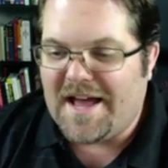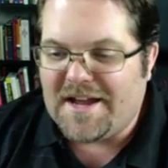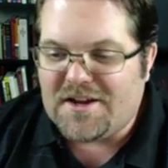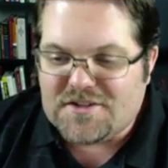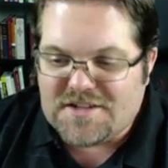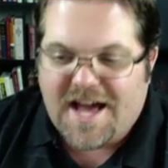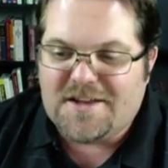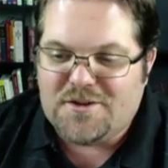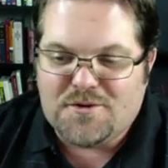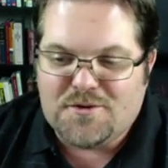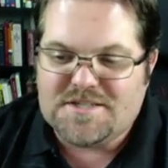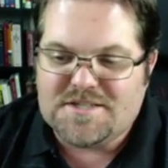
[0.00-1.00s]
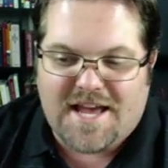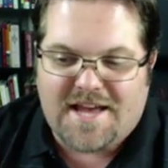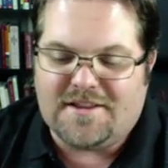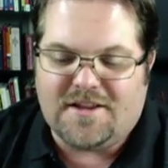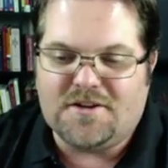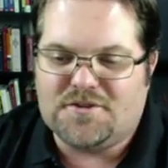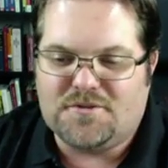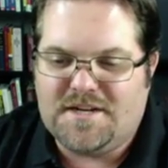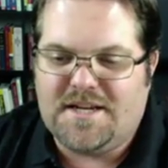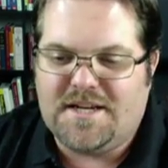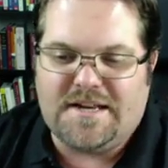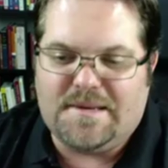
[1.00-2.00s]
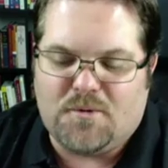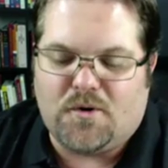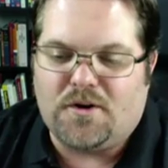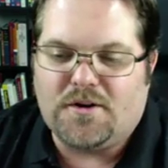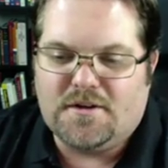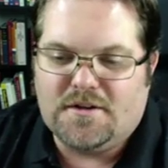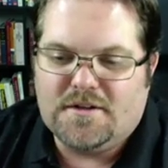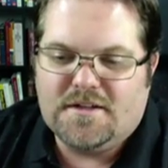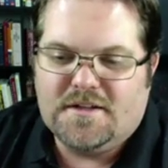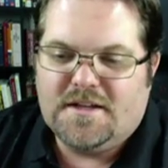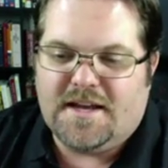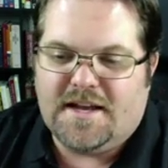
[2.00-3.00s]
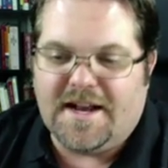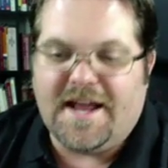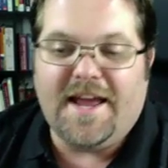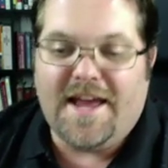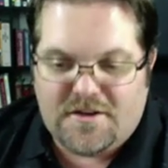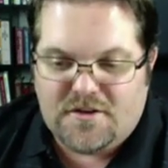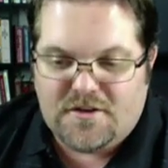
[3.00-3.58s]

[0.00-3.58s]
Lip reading: could not use that luxury anymore. And I had